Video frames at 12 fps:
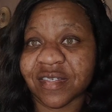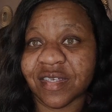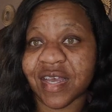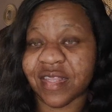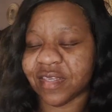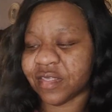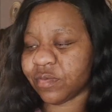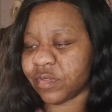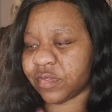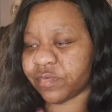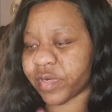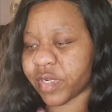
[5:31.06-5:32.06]
And this
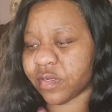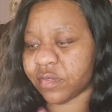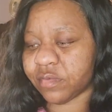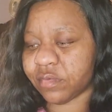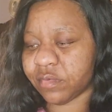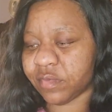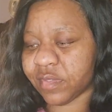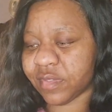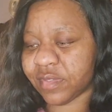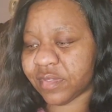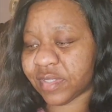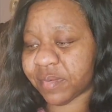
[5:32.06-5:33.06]
was written
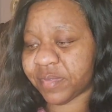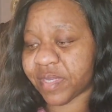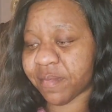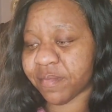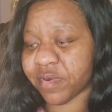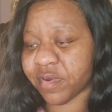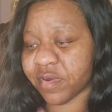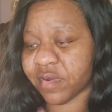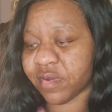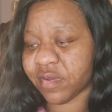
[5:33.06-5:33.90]
September